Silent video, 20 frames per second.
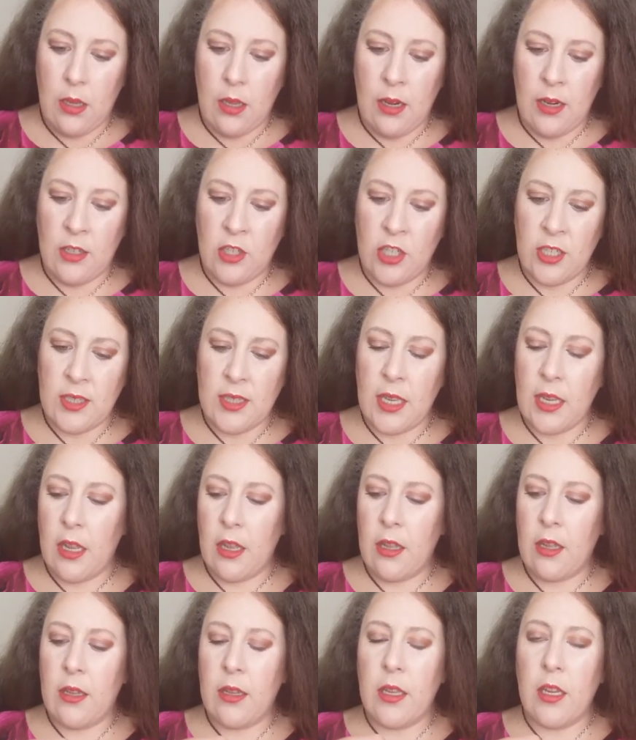And it's just like
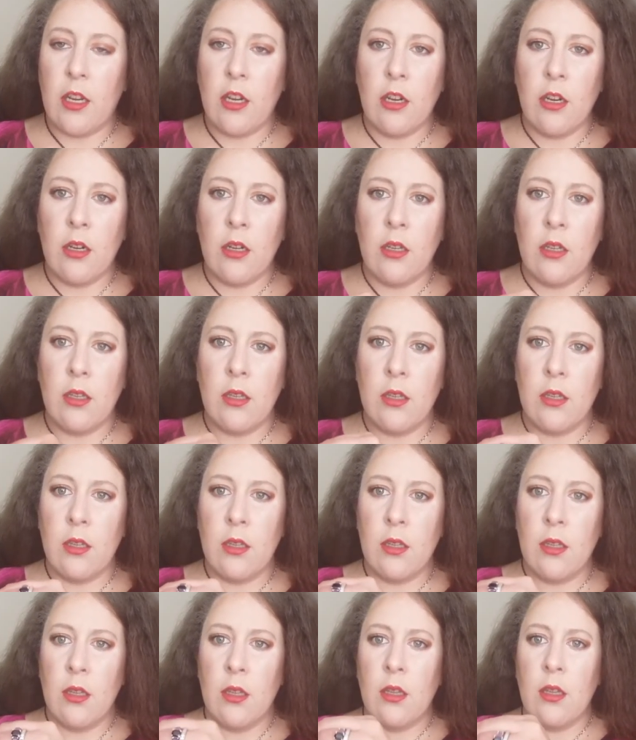a clear...
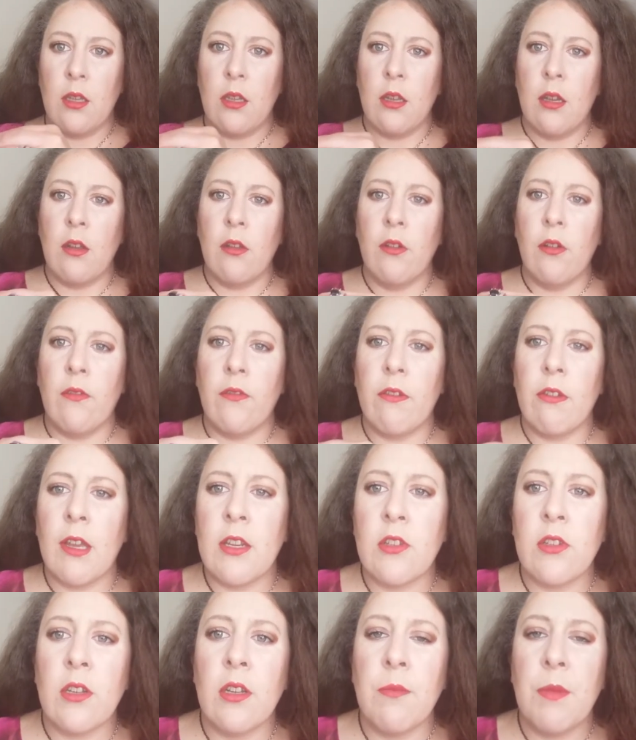I don't know if you
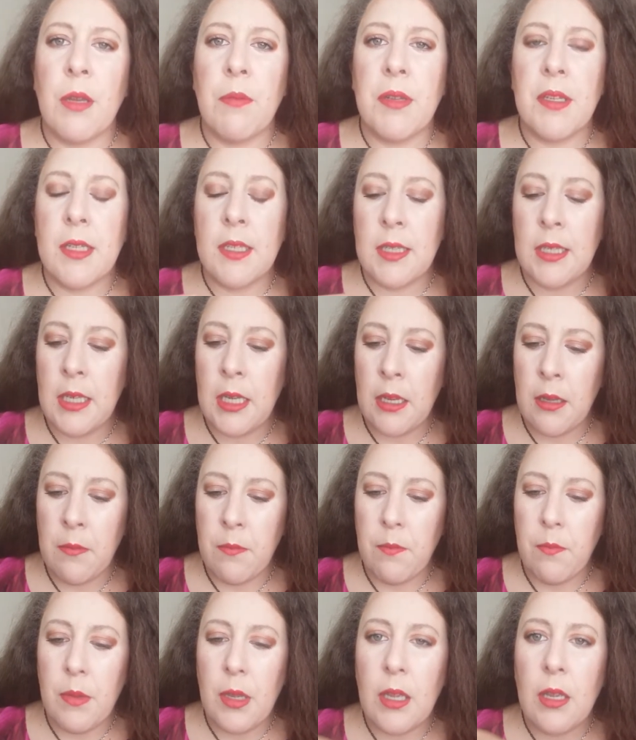guys are going to be able to see
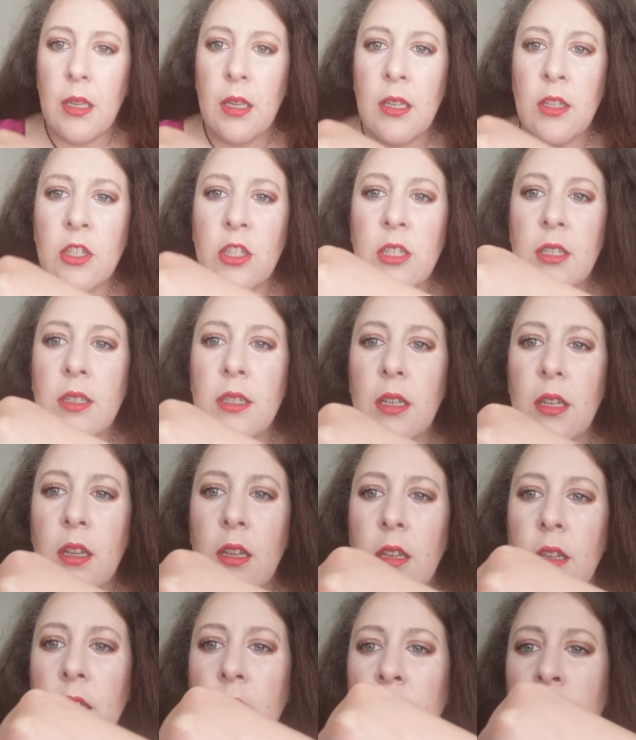it, but it's just a
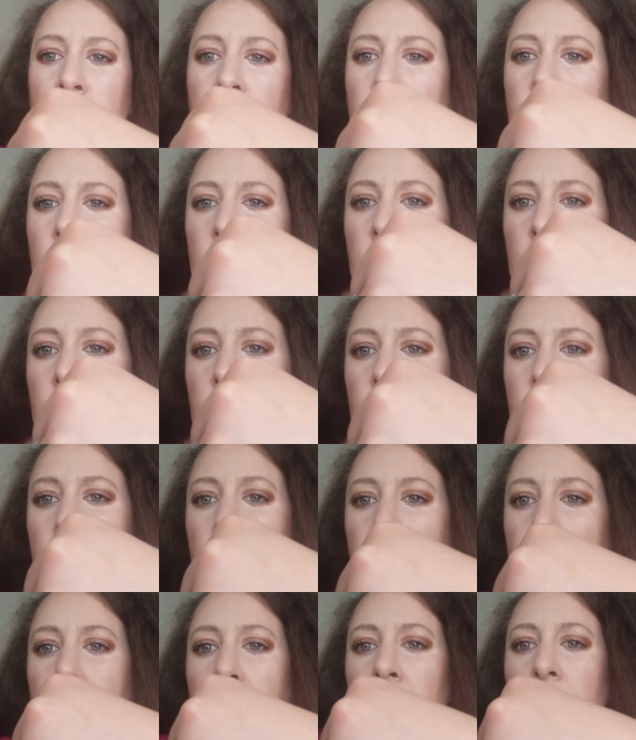clear,
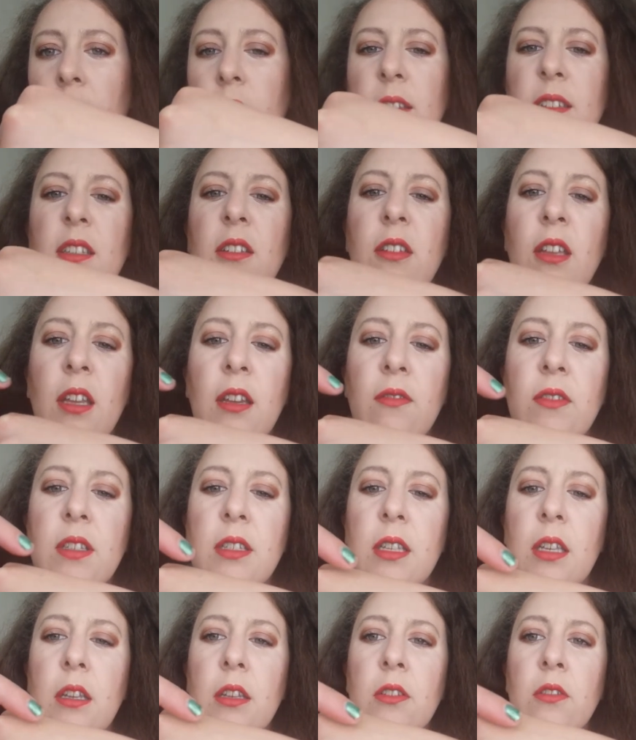yeah, so you can't even
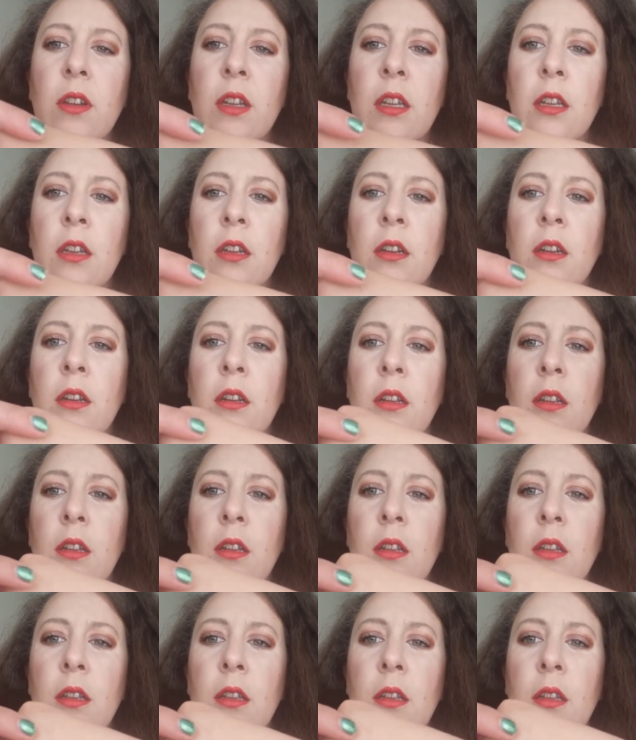see it, it's right here.
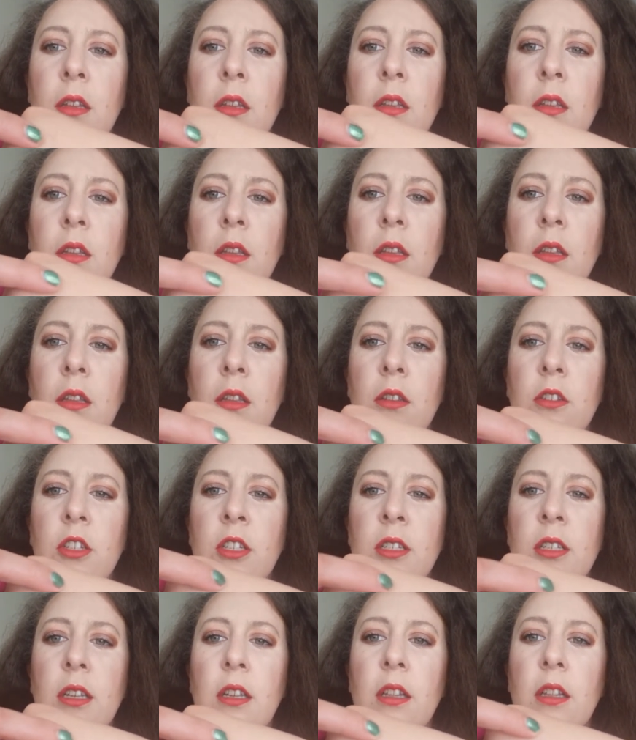
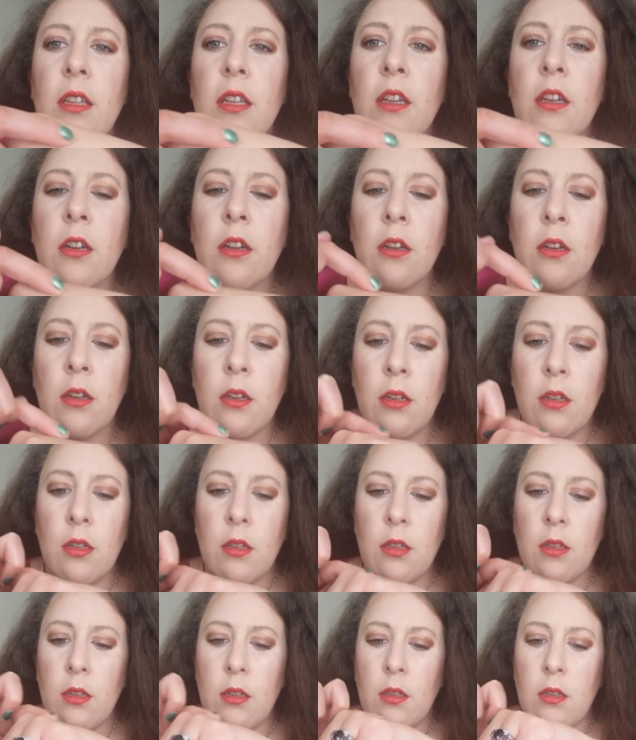Just a clear
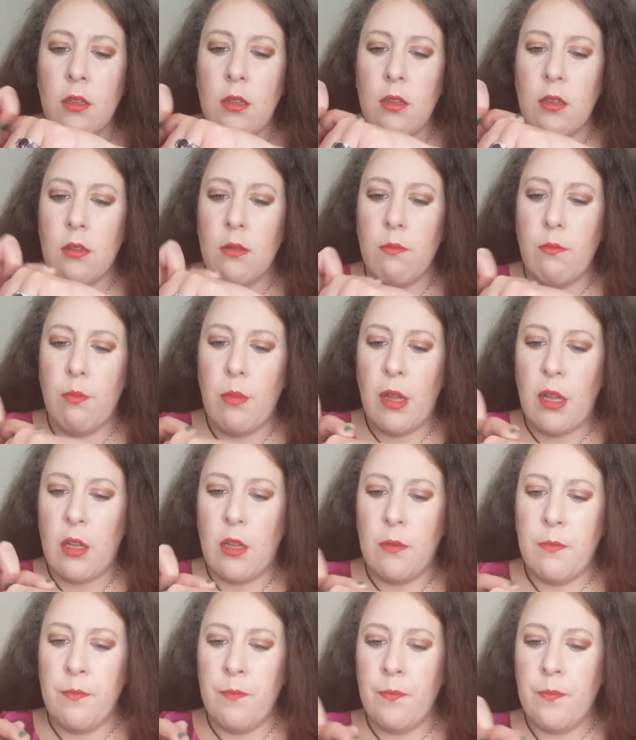
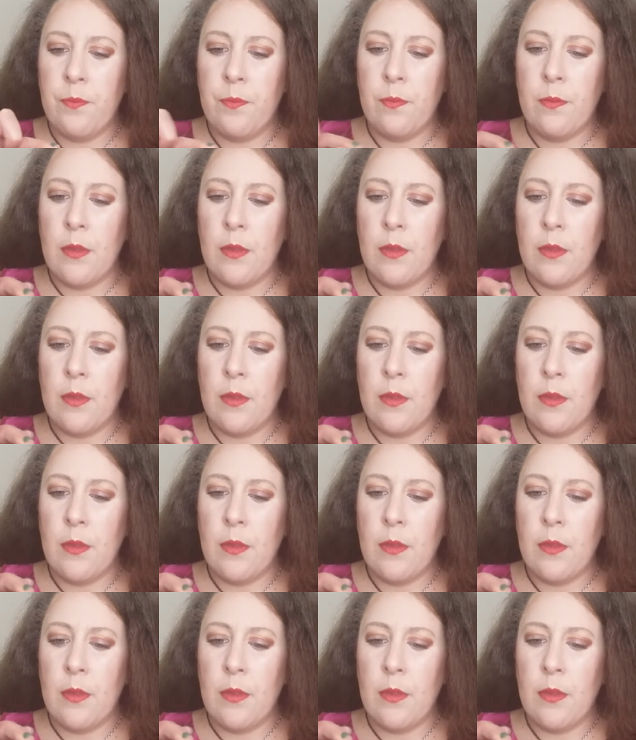balm.